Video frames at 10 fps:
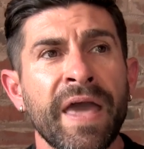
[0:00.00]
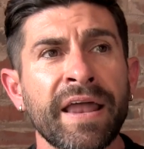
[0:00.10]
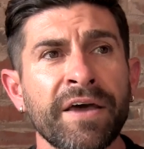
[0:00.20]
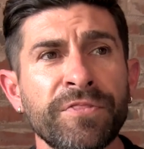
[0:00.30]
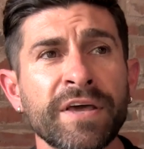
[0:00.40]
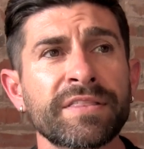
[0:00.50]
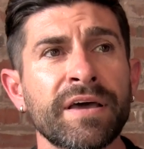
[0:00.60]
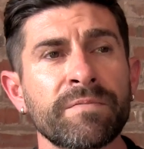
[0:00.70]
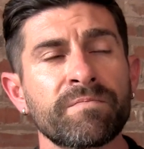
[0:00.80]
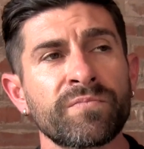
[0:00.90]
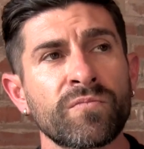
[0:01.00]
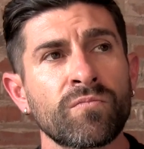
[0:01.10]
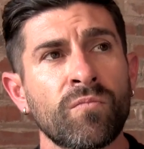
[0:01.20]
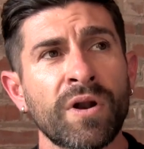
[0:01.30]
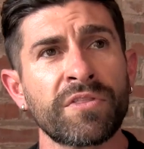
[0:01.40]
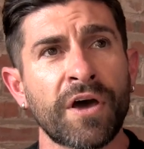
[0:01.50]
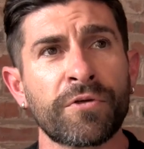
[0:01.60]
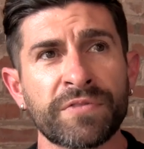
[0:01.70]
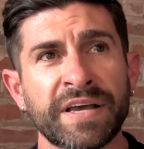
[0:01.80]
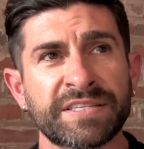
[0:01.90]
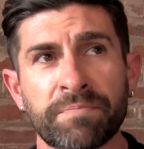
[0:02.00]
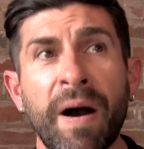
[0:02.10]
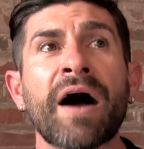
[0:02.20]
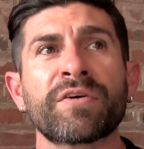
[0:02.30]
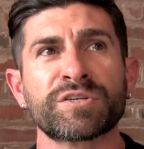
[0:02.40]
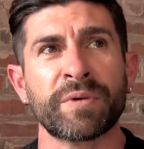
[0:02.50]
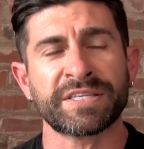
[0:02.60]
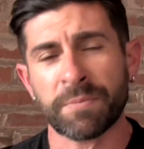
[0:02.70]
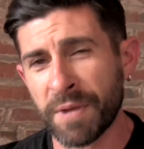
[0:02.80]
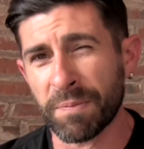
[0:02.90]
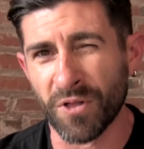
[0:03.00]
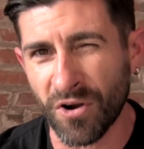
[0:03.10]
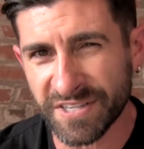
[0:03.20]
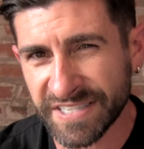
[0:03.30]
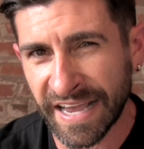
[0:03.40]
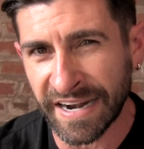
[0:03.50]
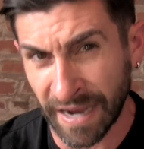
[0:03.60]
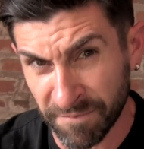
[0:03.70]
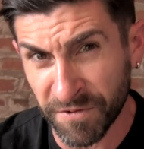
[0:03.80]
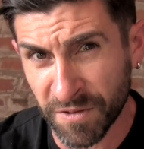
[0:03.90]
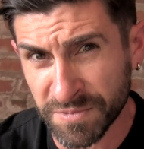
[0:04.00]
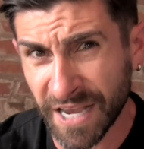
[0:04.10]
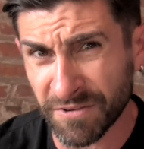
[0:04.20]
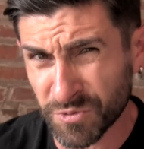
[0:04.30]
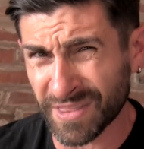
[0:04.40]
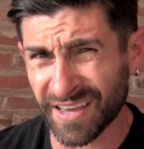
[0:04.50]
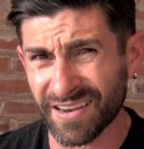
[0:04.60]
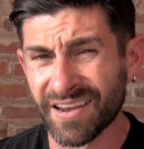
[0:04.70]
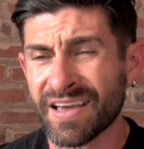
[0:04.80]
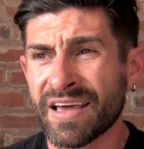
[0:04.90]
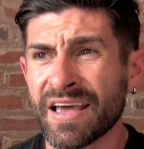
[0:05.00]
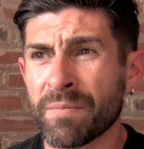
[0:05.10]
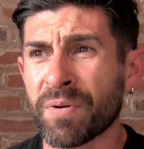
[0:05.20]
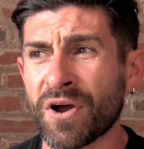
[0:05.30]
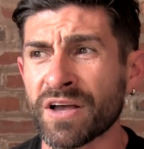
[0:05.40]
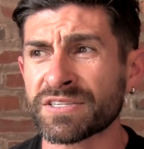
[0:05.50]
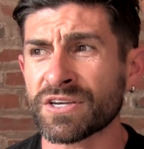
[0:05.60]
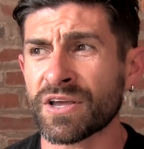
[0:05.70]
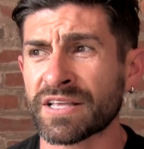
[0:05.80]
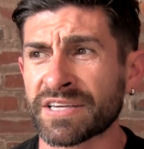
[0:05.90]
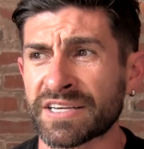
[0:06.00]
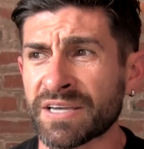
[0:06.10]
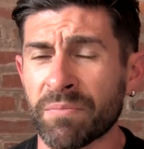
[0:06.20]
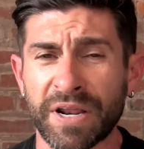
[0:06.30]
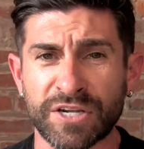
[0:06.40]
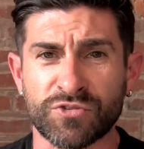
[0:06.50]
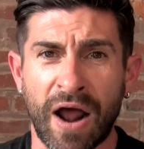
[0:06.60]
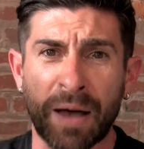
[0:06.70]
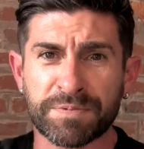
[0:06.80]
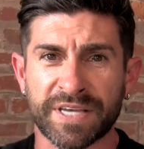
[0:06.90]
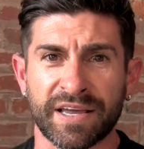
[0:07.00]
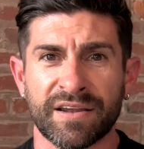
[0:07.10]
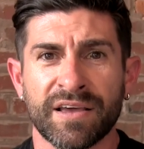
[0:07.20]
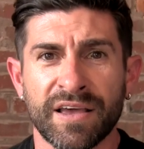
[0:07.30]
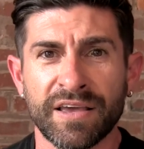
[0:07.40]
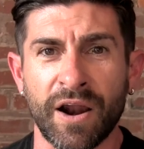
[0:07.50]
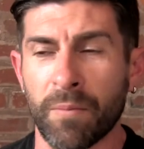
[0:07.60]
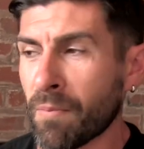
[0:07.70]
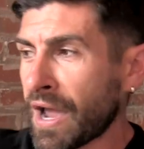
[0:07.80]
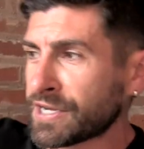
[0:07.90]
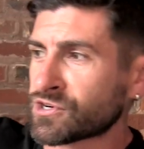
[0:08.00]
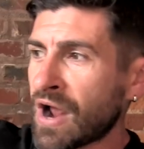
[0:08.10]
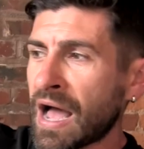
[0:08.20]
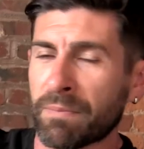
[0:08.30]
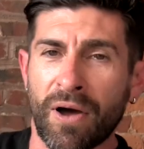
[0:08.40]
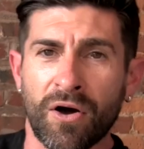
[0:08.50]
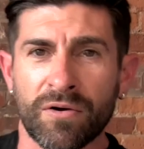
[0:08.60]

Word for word: And I think that one of the other things that bothers me is that people aren't standing up for themselves with it because it's like somebody drops it, you know, mic drop,